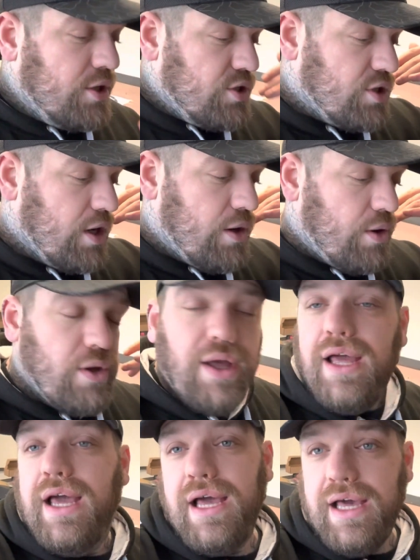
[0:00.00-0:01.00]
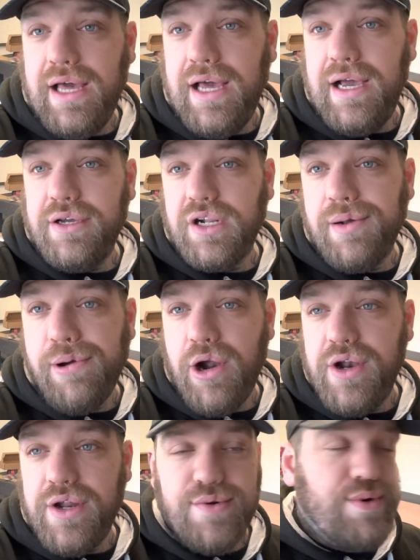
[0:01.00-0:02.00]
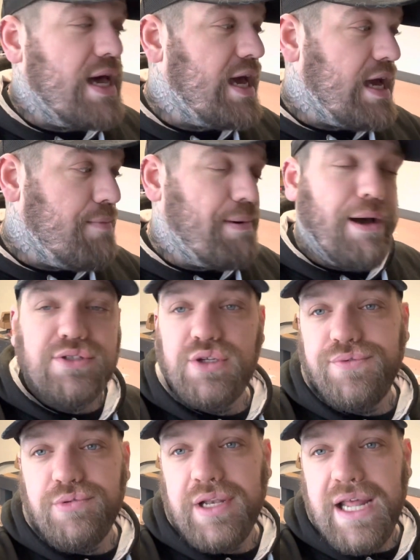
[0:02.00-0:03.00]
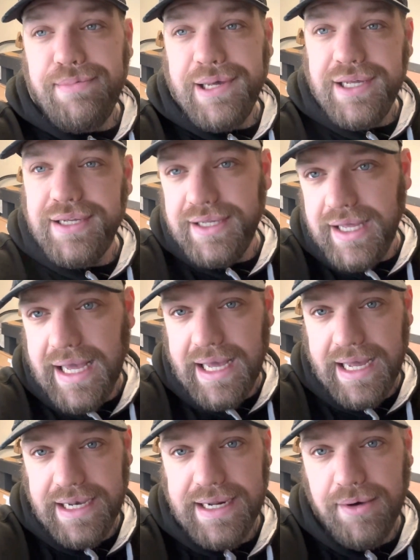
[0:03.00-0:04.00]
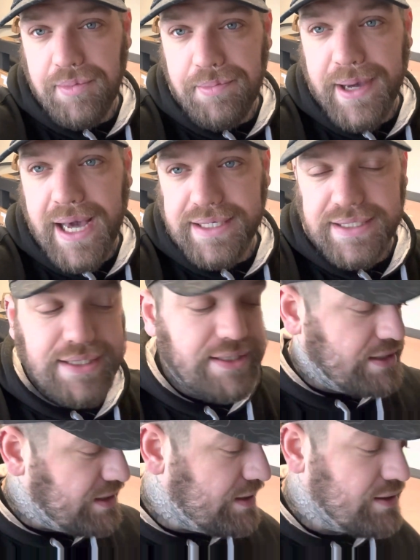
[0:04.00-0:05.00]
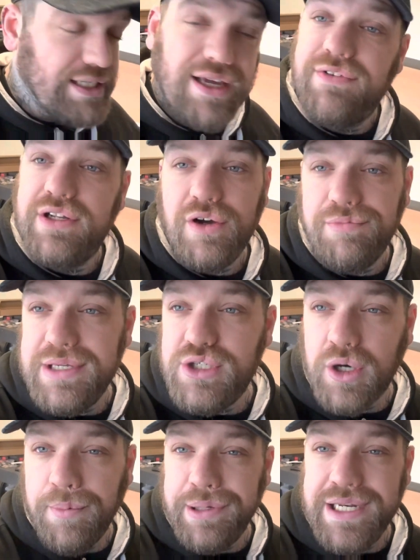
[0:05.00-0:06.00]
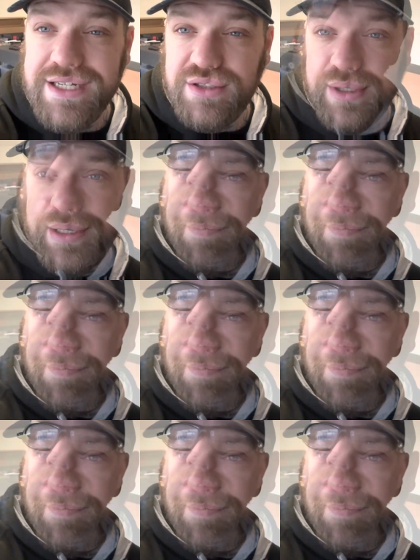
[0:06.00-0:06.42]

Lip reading: So I'm going to borrow a power tool from the neighbour, and I'll be back and I'll get a video of me chopping into it.